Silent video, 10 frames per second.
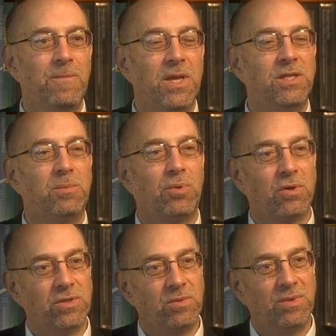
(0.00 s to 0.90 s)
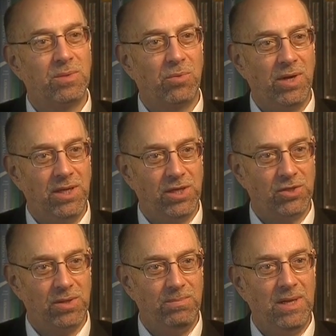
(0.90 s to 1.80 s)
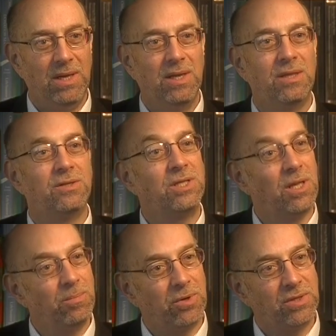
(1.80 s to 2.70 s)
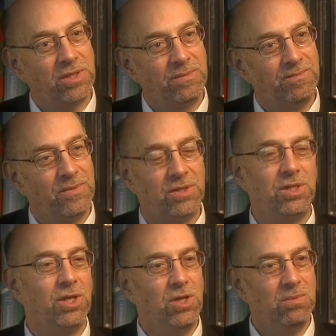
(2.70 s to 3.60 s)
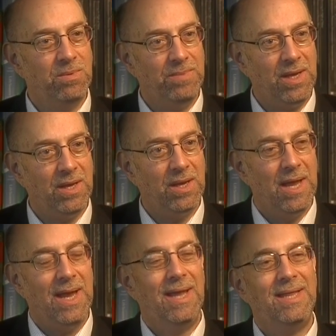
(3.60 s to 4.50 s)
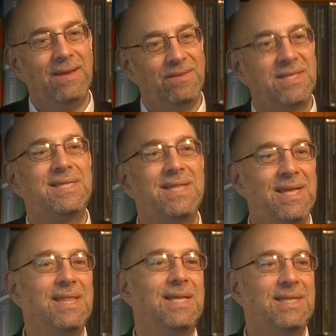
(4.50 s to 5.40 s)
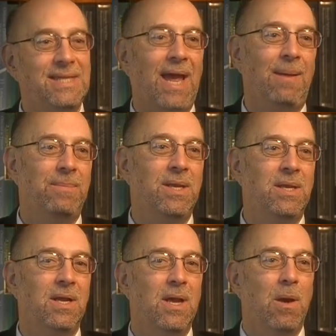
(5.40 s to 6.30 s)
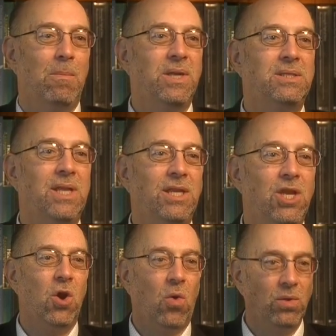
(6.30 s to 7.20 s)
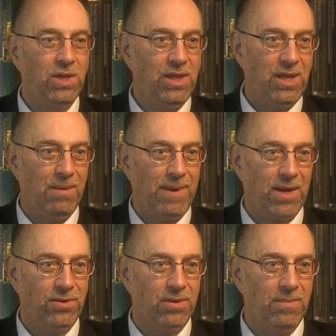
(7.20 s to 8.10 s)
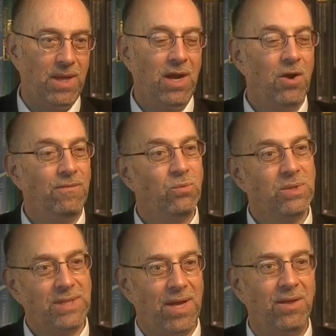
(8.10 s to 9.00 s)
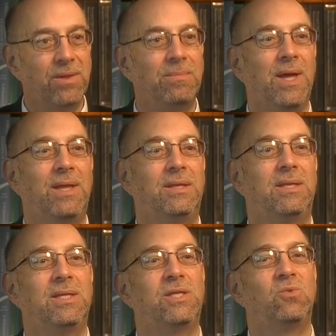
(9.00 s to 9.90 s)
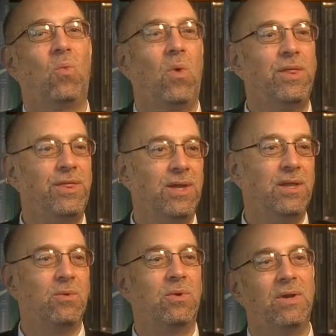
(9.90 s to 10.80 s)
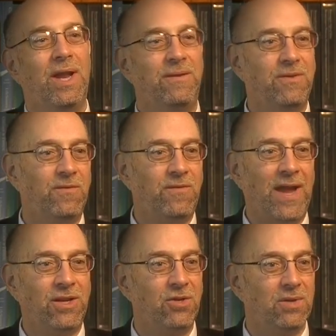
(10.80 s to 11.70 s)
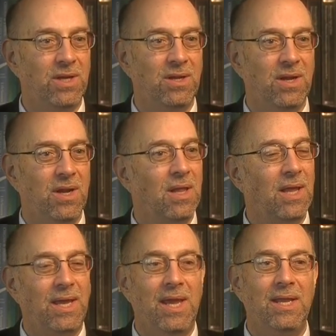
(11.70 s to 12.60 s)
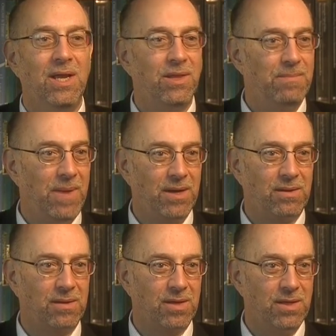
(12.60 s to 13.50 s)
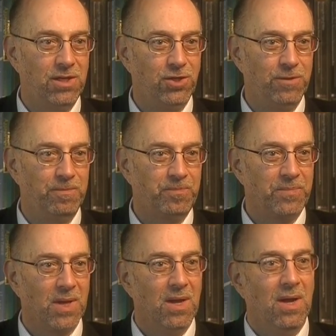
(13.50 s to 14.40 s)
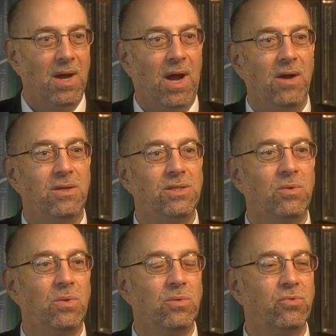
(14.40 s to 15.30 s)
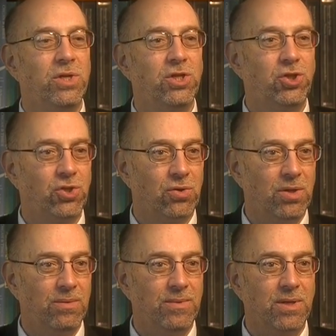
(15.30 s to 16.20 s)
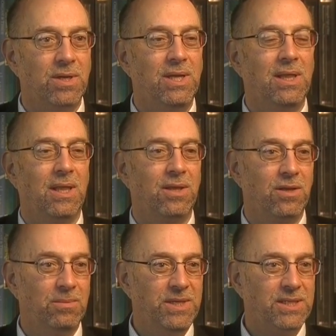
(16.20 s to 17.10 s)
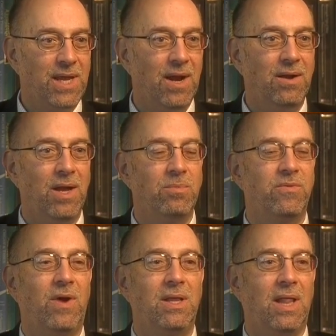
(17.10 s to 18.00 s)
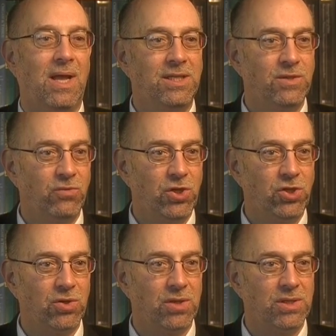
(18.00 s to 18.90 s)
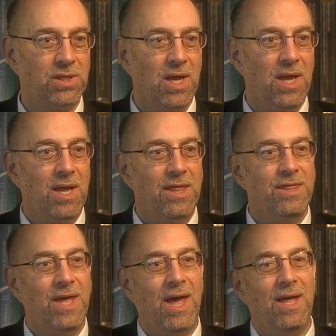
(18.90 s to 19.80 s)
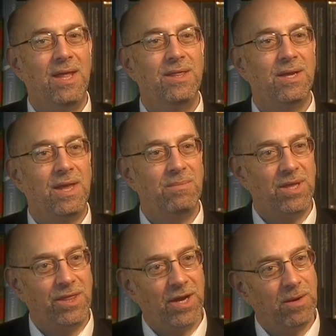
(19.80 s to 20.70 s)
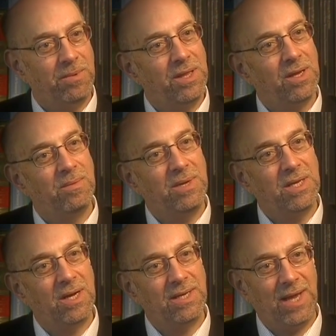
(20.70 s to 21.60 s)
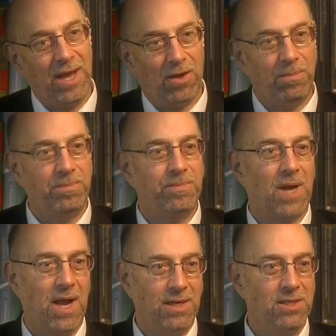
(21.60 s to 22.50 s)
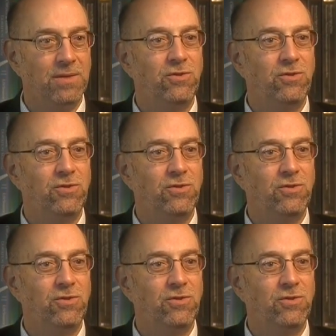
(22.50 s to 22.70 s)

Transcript: is a person with a brain injury, meaning they're still a person, they're still a human being, and they have this thing that has happened, but it's not only thing about them. And I often will tell them that this is one thing that we're going to have to factor in, like any other medical condition. I also will reassure them. They're going to be scared. I provide lots of reassurance that there can be therapy that can be done to help cognitive